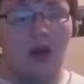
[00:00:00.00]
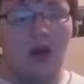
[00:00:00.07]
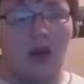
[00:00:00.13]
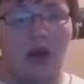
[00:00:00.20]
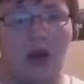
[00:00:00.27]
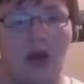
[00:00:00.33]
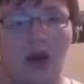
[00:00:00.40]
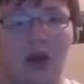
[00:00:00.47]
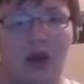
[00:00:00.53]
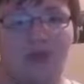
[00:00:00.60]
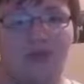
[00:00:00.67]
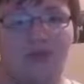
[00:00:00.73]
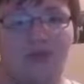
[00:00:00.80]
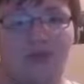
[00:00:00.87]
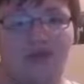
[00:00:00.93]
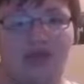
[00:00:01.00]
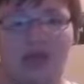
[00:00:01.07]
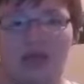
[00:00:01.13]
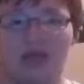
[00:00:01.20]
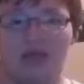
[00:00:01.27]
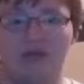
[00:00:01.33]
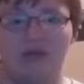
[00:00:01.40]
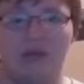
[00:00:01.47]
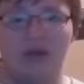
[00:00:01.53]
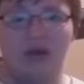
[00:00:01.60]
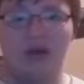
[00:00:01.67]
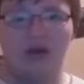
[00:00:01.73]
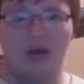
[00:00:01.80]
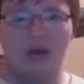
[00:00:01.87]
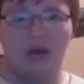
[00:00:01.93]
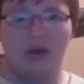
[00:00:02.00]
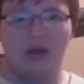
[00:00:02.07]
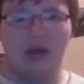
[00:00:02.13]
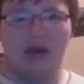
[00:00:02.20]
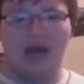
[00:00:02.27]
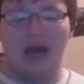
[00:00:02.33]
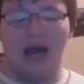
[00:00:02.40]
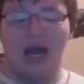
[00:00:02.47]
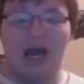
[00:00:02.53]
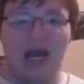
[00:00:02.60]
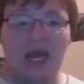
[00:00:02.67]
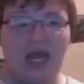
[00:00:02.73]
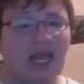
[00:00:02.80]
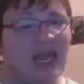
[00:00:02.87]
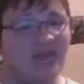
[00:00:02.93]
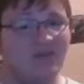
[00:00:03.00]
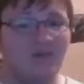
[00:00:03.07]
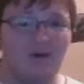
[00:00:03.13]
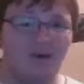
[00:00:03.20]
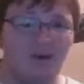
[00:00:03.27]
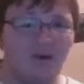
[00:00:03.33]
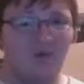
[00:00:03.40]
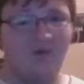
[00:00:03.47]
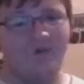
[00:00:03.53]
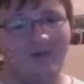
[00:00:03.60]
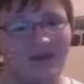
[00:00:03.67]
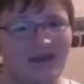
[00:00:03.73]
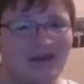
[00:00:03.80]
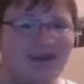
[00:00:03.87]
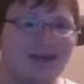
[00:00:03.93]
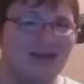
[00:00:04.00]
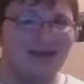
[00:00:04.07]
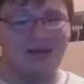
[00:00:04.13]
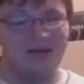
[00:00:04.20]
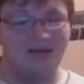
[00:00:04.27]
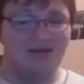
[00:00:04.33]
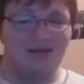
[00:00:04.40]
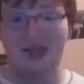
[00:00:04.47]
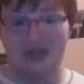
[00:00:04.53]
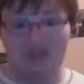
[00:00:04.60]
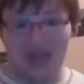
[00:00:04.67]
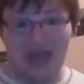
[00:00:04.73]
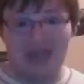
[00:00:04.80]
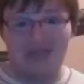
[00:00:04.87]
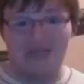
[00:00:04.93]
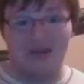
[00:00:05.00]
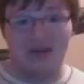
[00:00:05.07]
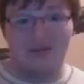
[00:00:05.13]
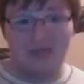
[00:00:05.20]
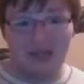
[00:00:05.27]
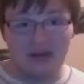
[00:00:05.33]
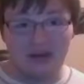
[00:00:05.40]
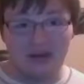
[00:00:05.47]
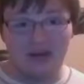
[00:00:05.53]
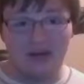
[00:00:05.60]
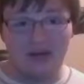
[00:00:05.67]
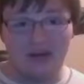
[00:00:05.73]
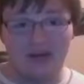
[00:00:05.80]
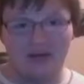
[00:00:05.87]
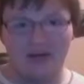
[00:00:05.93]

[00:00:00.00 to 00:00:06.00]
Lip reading: to let everyone know, I have a girlfriend. You guys want to meet her?